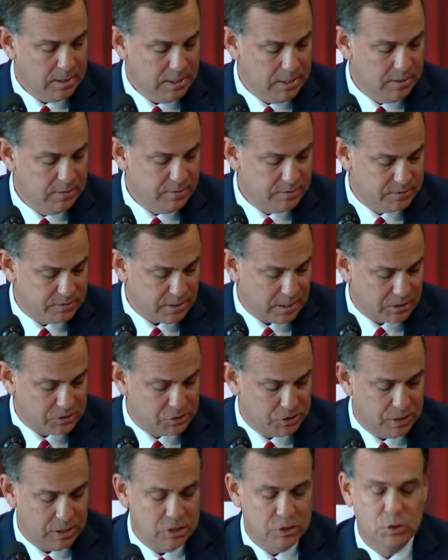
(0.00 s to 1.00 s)
in the
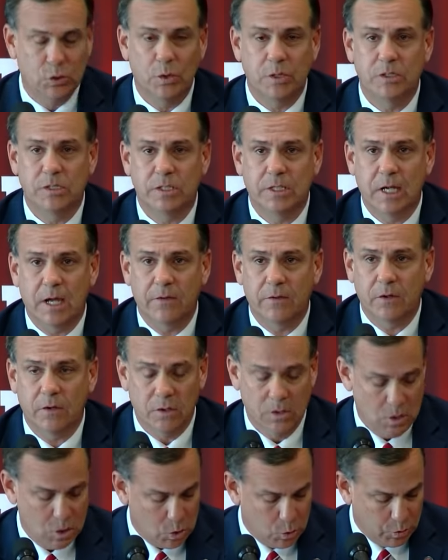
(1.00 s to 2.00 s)
section and join
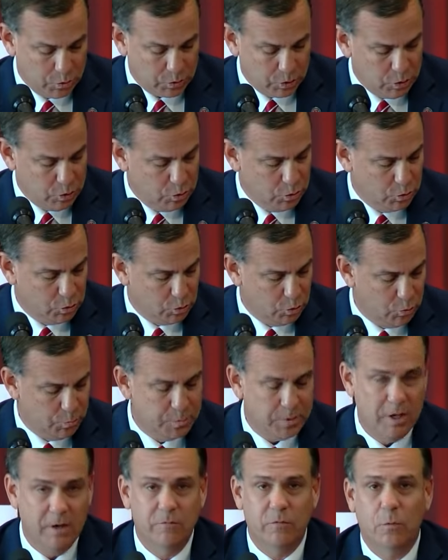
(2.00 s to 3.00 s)
together with a new
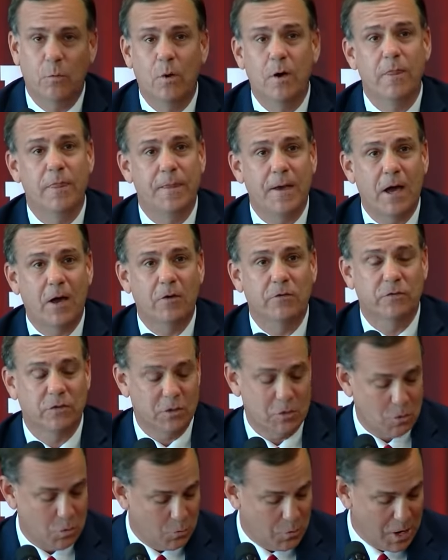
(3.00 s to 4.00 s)
group of
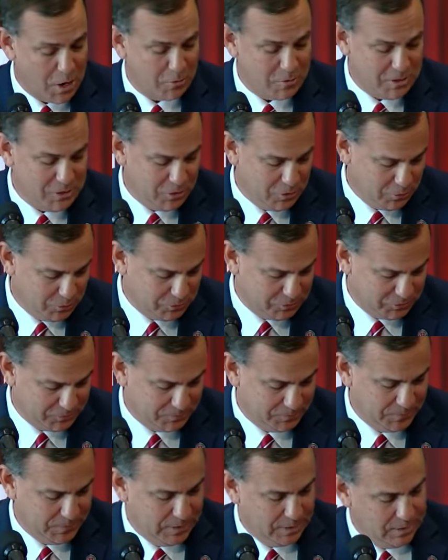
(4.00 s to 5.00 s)
1,000 rowdy Utes.